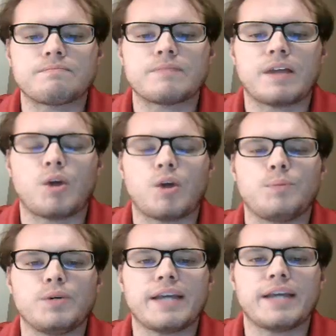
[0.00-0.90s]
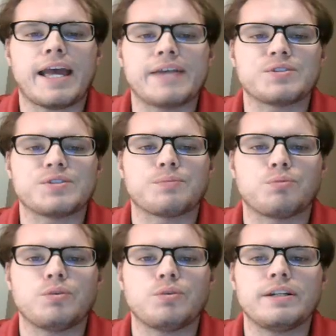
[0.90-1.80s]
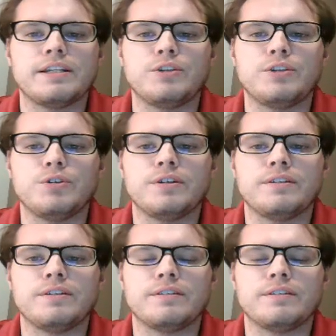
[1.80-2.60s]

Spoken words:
our book has a pretty good